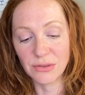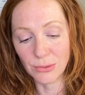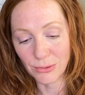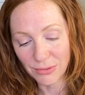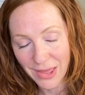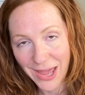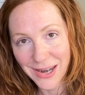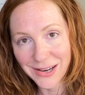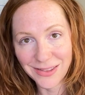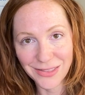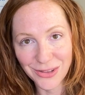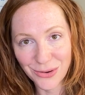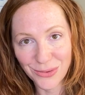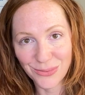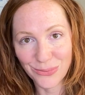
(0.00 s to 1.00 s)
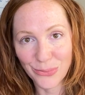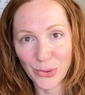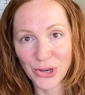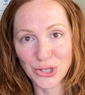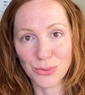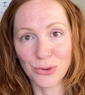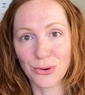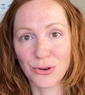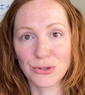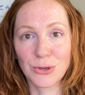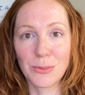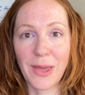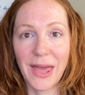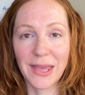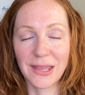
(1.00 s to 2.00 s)
throw that in the washable grocery
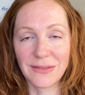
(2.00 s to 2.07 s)
bag,